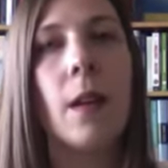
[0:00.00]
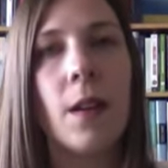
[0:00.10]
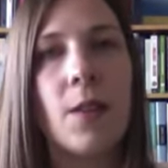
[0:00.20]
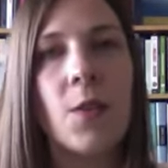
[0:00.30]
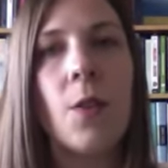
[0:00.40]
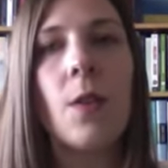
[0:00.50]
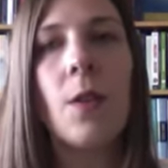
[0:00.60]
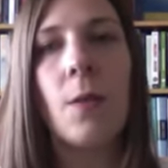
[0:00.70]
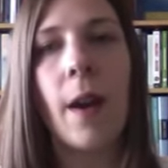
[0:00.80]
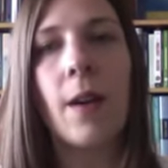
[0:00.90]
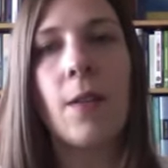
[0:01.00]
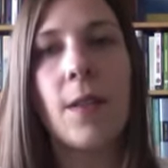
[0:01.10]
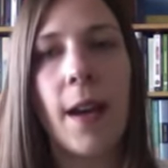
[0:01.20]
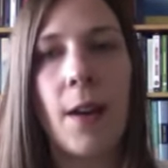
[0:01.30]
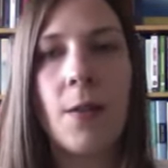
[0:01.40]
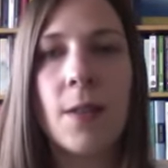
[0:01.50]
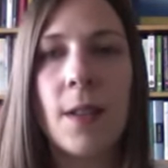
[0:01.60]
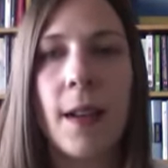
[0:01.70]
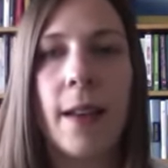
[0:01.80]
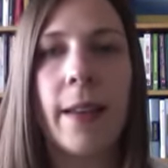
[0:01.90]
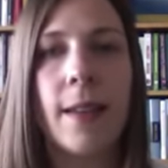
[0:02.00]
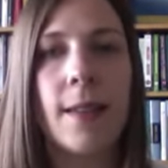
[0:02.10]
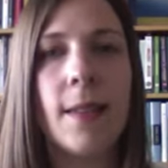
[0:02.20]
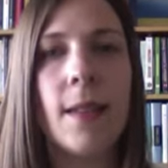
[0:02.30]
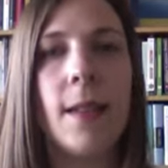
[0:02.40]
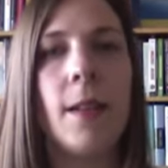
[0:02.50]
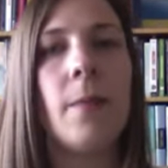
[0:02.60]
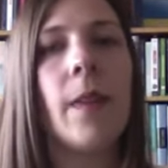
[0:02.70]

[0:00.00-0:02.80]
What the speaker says: Historical records housed in LAC